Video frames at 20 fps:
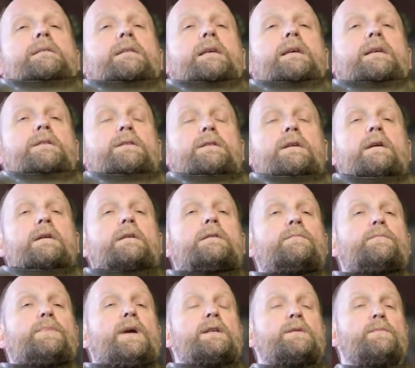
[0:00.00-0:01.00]
this
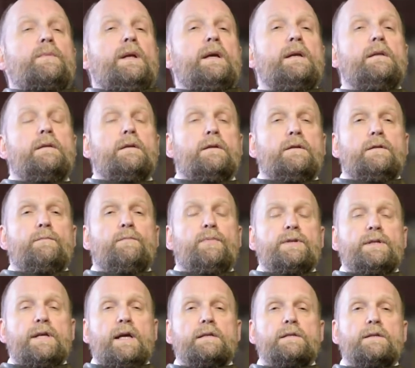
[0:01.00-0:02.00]
breastplate that
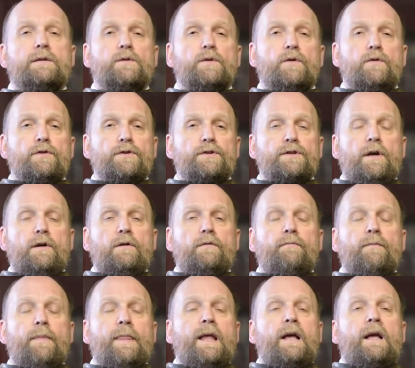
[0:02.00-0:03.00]
protects the
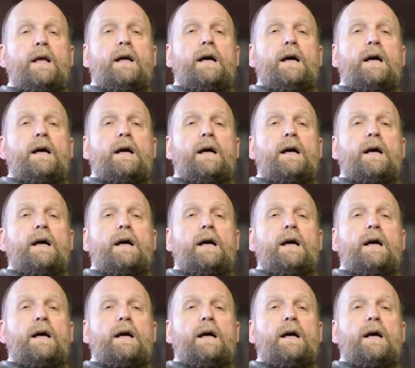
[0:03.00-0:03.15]
torso,